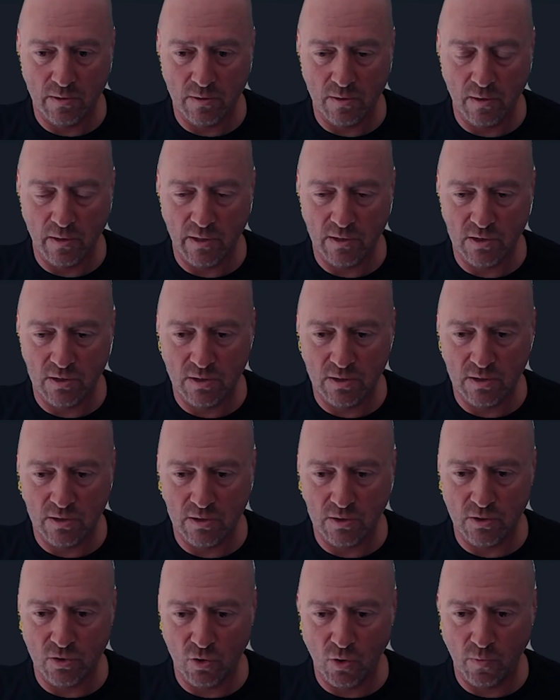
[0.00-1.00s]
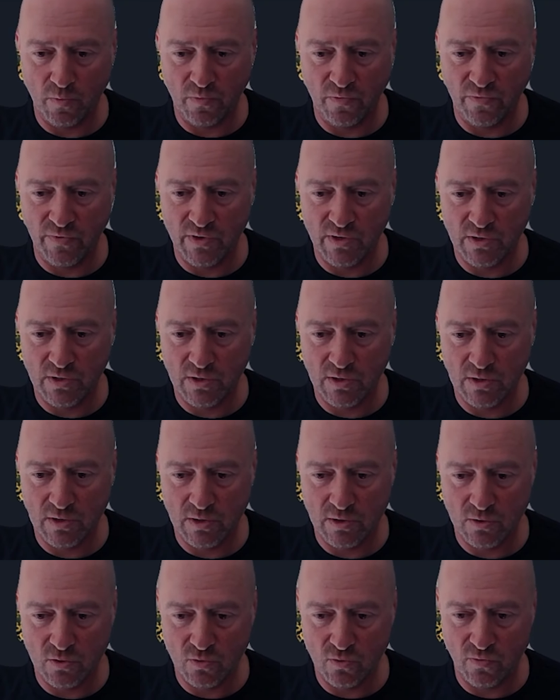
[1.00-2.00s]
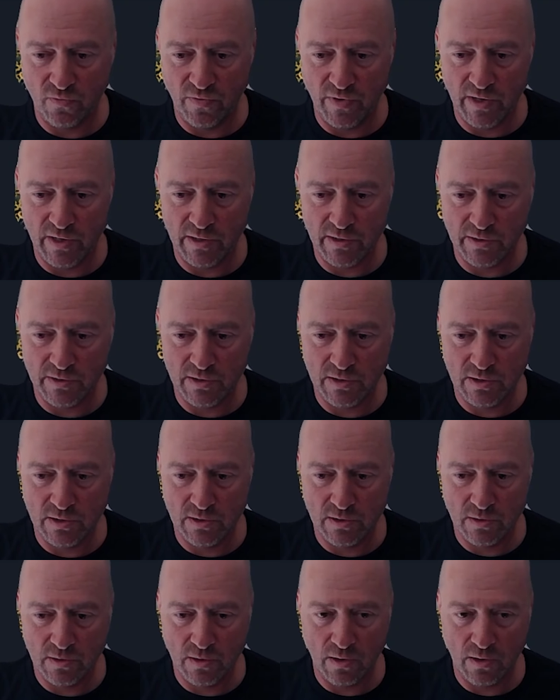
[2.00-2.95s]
let's drop these 2 files